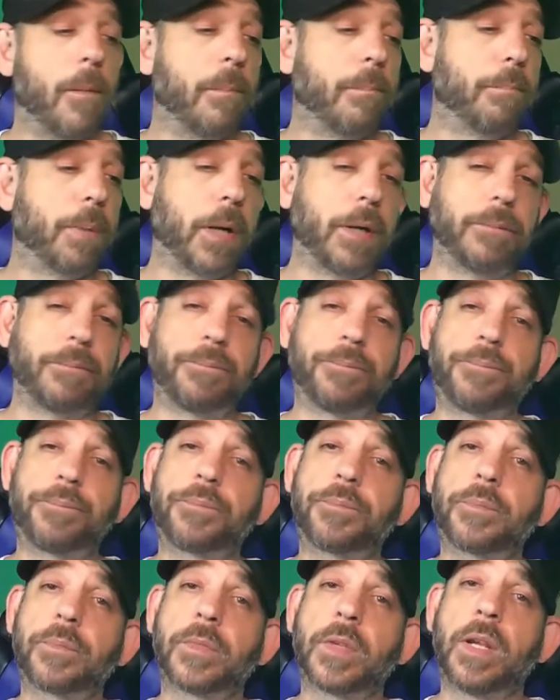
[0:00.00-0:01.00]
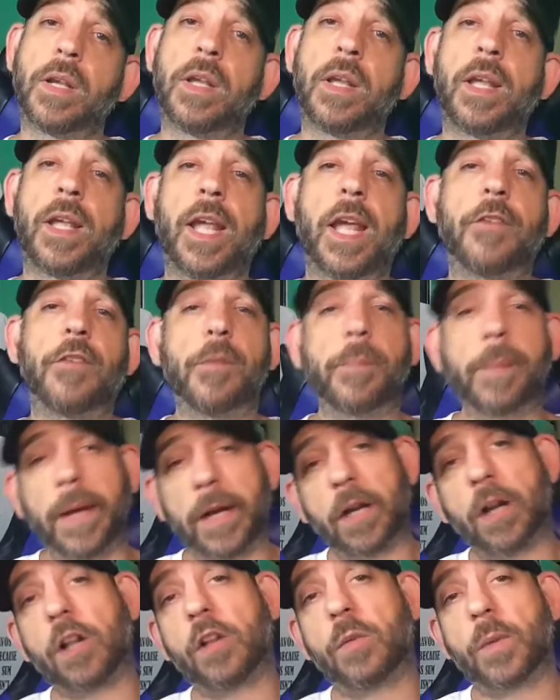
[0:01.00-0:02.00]
But if you made
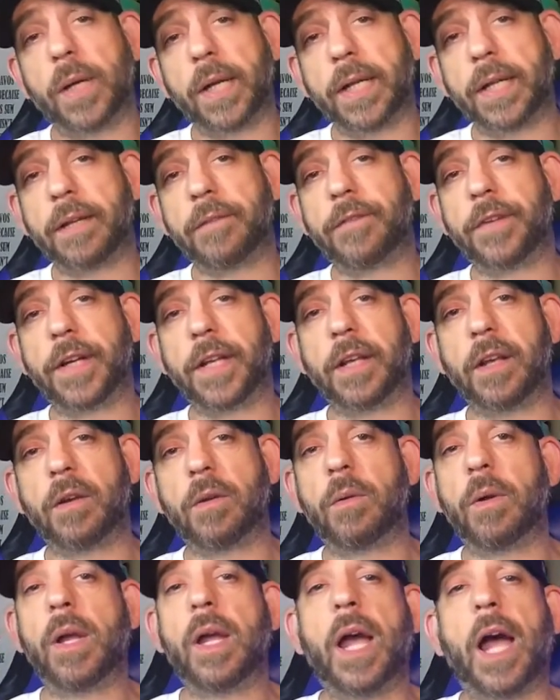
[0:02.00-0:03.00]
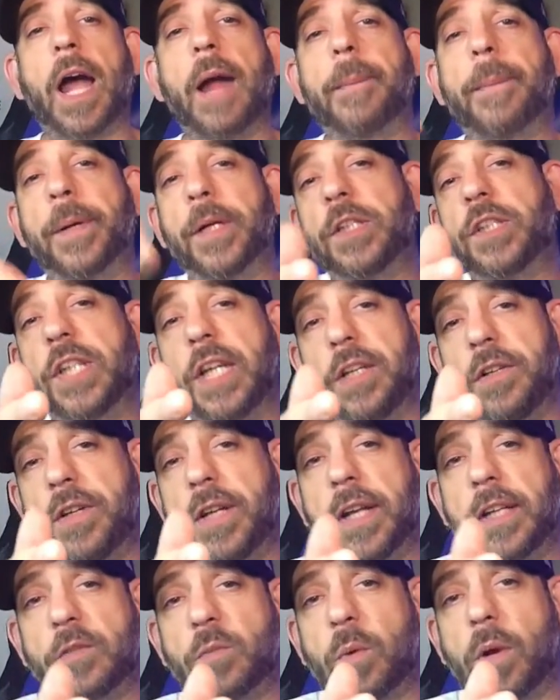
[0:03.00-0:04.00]
it all the way into the video, I appreciate you
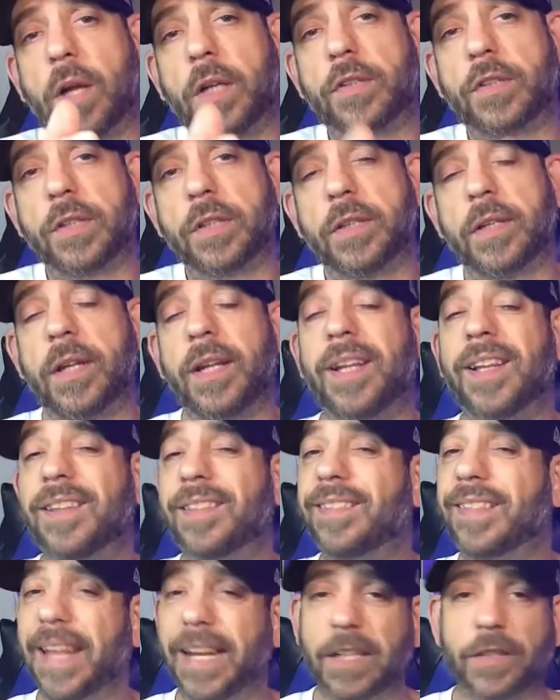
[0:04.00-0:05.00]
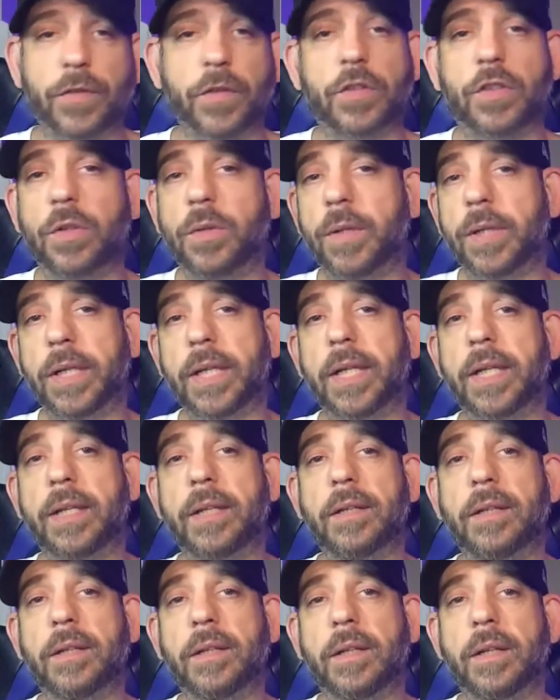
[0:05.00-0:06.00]
guys watching. Thanks for tuning
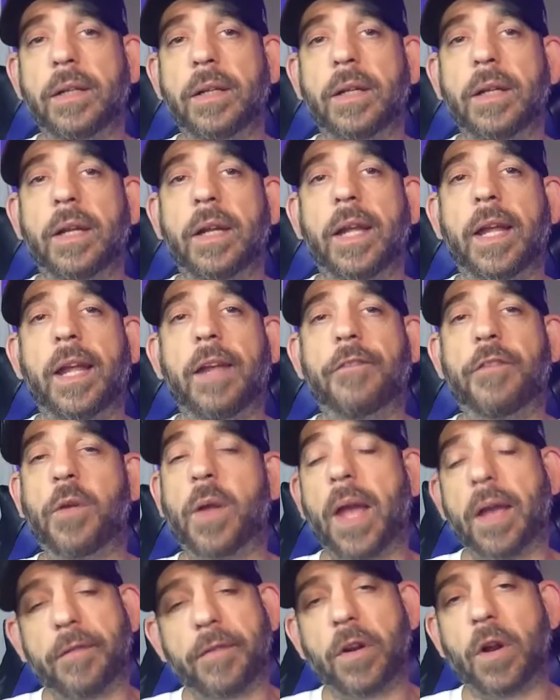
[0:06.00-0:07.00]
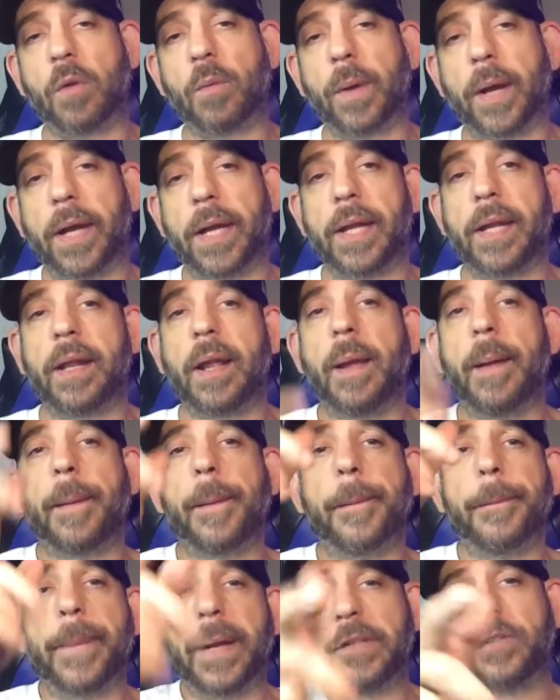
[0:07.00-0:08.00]
in. If you haven't already,
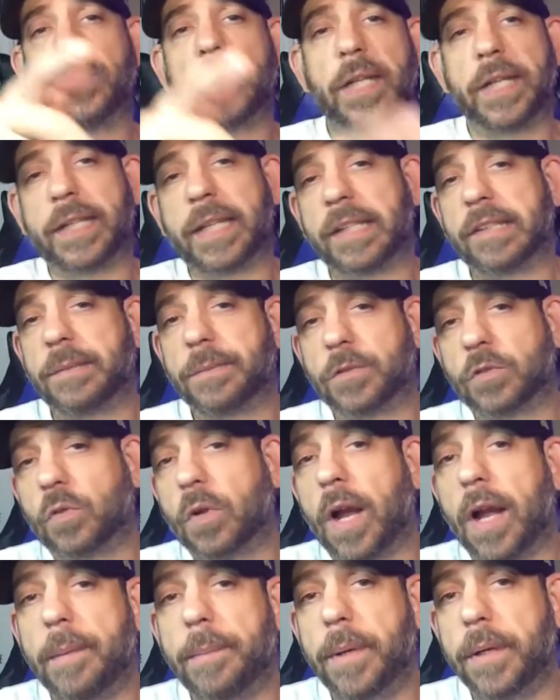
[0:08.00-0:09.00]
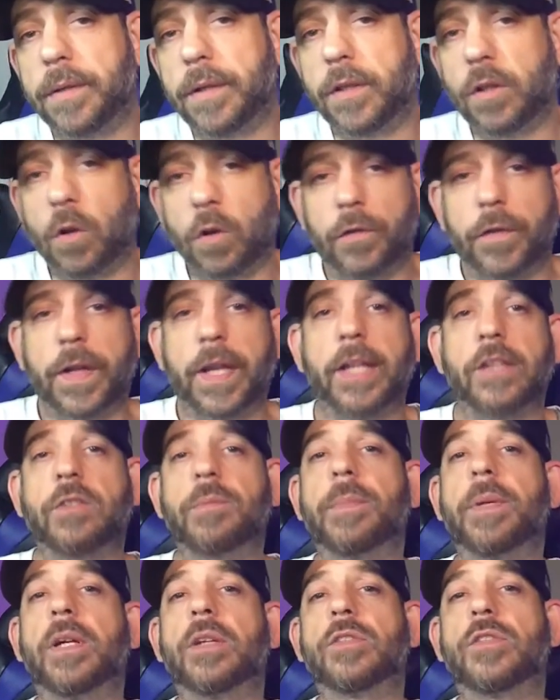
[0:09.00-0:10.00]
make sure to hit that subscribe button, the
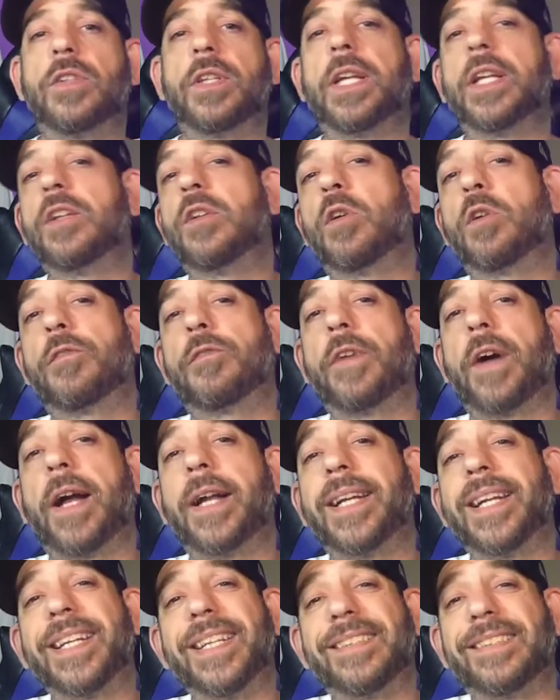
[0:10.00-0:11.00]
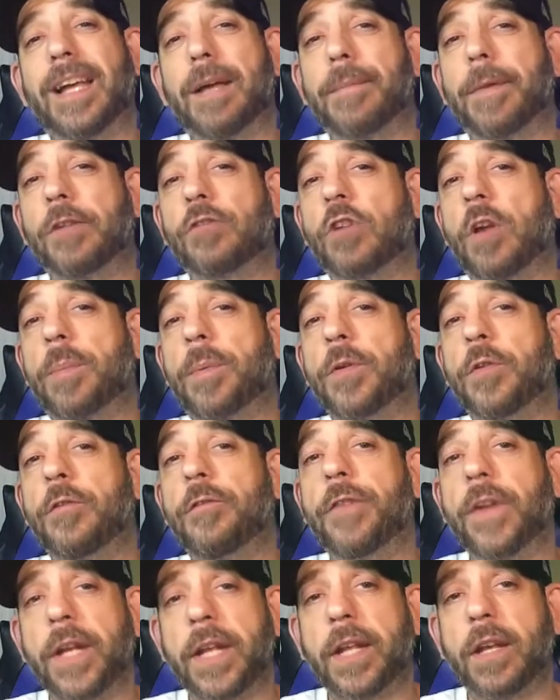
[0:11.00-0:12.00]
notification bell, so you get notified anytime I drop a new
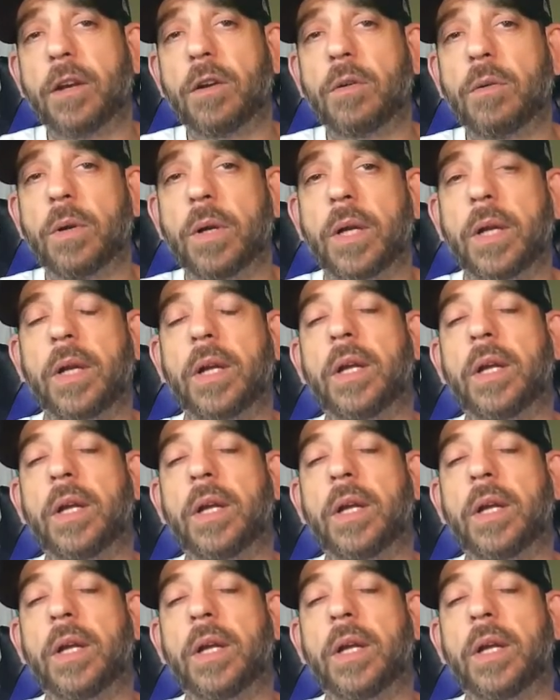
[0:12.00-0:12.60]
video.